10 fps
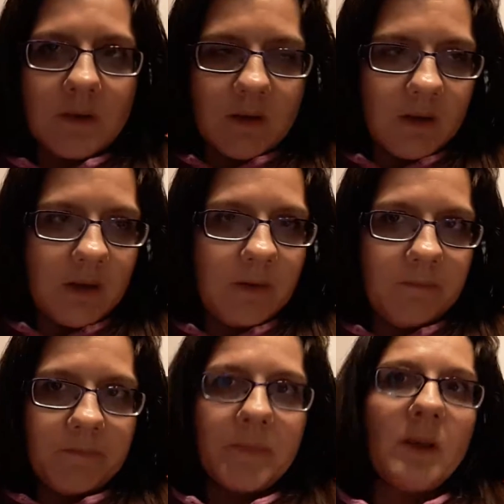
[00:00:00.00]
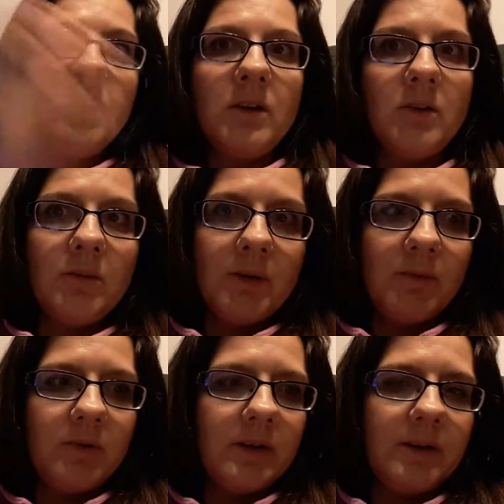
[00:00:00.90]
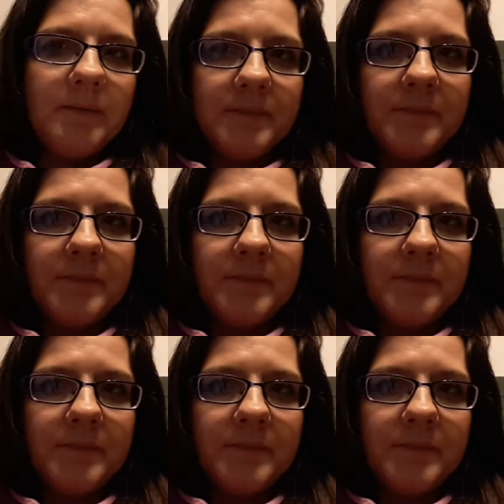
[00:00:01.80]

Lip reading: Okay, got my book now.